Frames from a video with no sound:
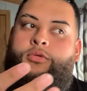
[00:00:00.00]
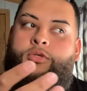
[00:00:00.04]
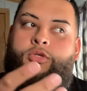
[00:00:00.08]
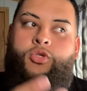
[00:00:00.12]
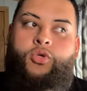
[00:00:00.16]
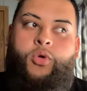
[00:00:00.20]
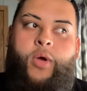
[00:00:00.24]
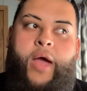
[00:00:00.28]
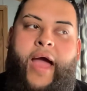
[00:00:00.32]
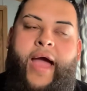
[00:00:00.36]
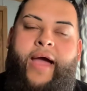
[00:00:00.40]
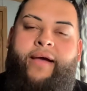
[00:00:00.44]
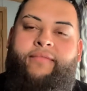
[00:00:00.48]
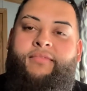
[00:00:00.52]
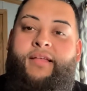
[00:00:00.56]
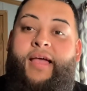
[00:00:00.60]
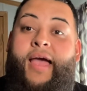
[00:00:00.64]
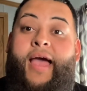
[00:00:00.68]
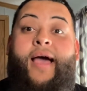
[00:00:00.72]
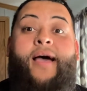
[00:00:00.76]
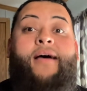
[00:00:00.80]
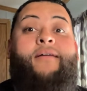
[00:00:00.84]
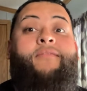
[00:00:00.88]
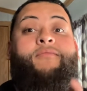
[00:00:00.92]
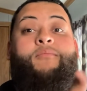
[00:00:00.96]
you have to
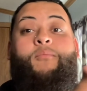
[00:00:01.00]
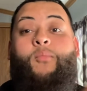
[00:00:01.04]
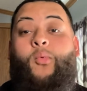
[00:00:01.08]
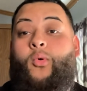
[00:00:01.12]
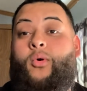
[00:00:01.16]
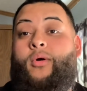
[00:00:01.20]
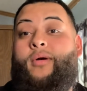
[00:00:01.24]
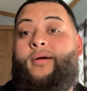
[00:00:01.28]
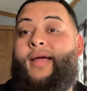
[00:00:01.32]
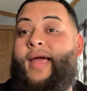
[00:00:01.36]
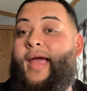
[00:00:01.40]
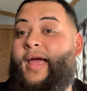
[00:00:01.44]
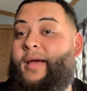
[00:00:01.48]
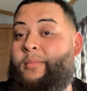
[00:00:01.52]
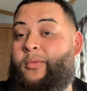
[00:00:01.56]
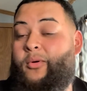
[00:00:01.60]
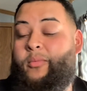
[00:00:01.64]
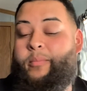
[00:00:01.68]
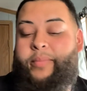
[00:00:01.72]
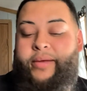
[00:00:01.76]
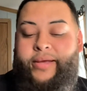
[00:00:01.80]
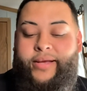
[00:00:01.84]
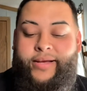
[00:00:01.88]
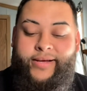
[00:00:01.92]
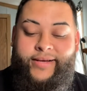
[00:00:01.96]
have more ammo.
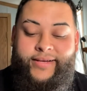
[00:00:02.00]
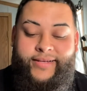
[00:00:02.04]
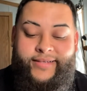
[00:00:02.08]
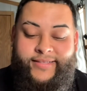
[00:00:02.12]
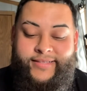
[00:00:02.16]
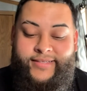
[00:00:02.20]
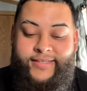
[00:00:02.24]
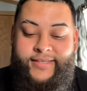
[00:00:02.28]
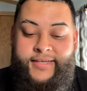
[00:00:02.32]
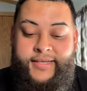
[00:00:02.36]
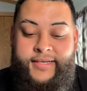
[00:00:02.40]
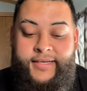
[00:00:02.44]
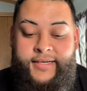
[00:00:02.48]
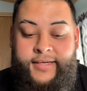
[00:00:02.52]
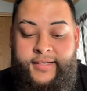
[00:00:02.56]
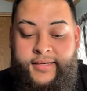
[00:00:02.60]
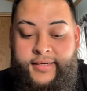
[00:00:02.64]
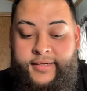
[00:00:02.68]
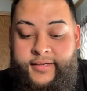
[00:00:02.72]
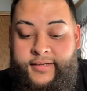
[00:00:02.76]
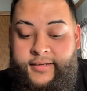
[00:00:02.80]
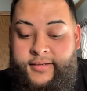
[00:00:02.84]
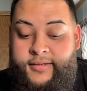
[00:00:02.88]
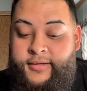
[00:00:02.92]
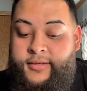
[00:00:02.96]
Because
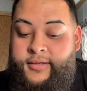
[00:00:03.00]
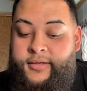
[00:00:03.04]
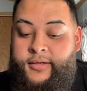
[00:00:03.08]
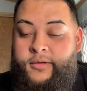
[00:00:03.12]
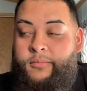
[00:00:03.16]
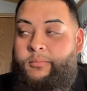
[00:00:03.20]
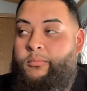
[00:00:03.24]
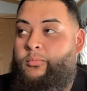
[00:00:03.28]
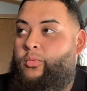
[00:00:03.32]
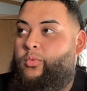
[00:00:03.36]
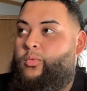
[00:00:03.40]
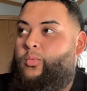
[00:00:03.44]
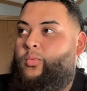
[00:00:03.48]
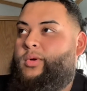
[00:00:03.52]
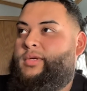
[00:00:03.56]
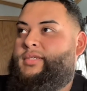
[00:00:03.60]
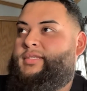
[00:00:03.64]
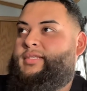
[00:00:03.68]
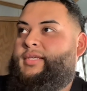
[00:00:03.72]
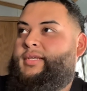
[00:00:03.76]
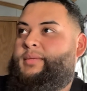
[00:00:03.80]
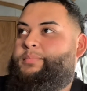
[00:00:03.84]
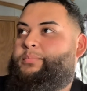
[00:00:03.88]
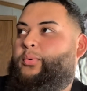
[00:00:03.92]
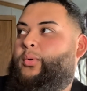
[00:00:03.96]
what's
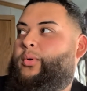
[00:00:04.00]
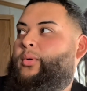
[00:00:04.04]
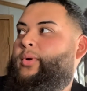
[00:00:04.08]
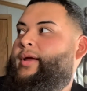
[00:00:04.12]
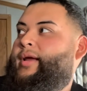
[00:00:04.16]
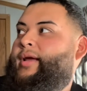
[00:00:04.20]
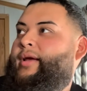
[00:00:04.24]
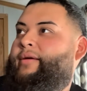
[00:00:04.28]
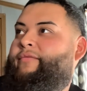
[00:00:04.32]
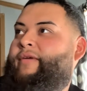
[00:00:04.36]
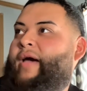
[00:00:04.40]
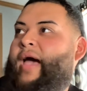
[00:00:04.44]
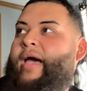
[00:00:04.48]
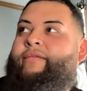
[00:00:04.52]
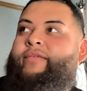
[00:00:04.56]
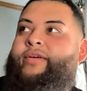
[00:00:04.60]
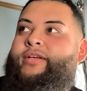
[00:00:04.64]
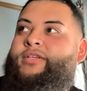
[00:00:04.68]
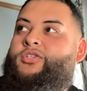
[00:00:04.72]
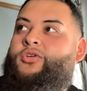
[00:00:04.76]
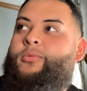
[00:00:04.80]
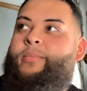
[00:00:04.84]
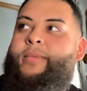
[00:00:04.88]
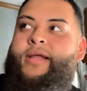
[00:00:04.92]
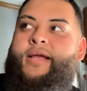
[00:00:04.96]
the point of having
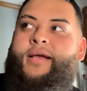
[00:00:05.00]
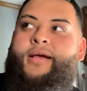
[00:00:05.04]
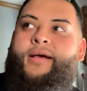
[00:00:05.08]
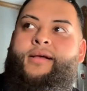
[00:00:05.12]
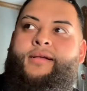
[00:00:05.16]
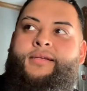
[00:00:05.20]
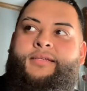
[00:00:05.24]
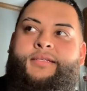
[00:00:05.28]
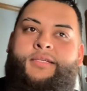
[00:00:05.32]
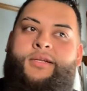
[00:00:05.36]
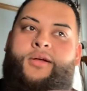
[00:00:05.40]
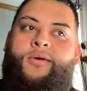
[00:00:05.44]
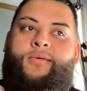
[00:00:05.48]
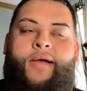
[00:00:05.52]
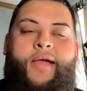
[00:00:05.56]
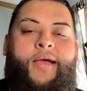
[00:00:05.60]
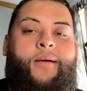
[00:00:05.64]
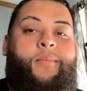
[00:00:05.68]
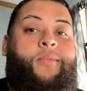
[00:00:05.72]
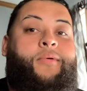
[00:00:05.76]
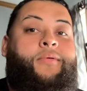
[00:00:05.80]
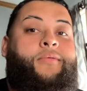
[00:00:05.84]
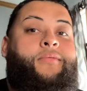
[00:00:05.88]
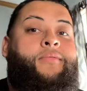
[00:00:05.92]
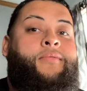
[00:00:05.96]
so many guns and no
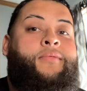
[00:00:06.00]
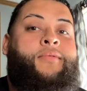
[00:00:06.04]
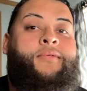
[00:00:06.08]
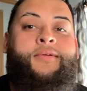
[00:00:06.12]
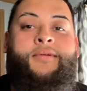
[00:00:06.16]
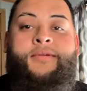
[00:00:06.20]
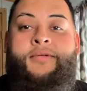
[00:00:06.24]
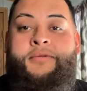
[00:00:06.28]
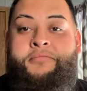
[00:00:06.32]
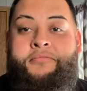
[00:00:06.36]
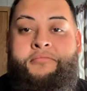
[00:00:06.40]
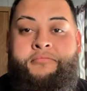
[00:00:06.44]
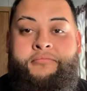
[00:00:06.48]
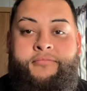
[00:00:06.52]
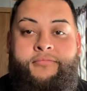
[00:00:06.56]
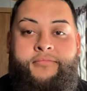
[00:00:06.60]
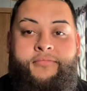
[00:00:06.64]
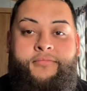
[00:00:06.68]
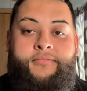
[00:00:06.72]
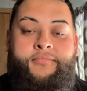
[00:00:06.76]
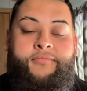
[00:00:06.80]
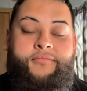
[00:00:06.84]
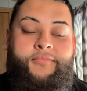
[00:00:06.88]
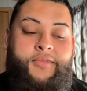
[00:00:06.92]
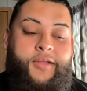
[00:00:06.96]
ammo?
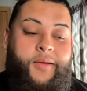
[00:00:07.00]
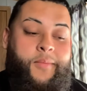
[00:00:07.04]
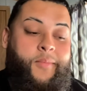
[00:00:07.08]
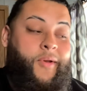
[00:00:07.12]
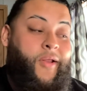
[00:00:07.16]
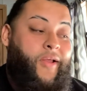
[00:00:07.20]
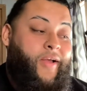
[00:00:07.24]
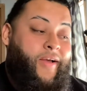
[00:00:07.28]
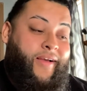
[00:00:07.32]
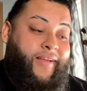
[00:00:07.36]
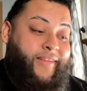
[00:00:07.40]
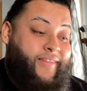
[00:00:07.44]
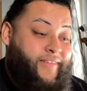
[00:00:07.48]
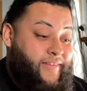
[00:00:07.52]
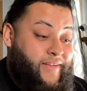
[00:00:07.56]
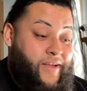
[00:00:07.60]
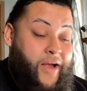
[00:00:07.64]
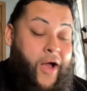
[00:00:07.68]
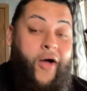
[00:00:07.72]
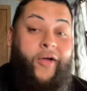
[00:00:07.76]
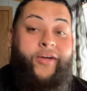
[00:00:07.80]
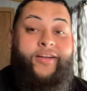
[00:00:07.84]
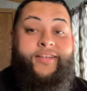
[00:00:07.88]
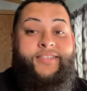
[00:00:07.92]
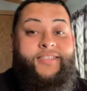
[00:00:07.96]
I mean,
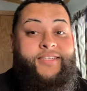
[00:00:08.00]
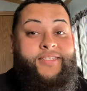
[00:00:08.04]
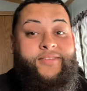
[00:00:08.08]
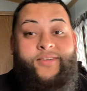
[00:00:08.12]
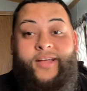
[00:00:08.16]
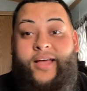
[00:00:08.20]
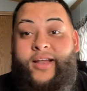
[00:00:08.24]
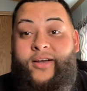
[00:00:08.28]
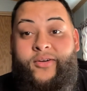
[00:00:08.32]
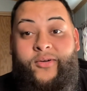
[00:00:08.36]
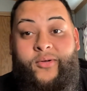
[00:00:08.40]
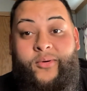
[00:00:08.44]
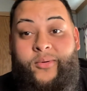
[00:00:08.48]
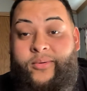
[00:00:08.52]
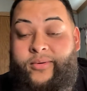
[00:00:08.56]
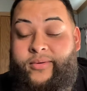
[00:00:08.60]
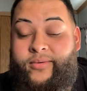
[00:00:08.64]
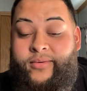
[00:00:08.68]
honestly, I don't know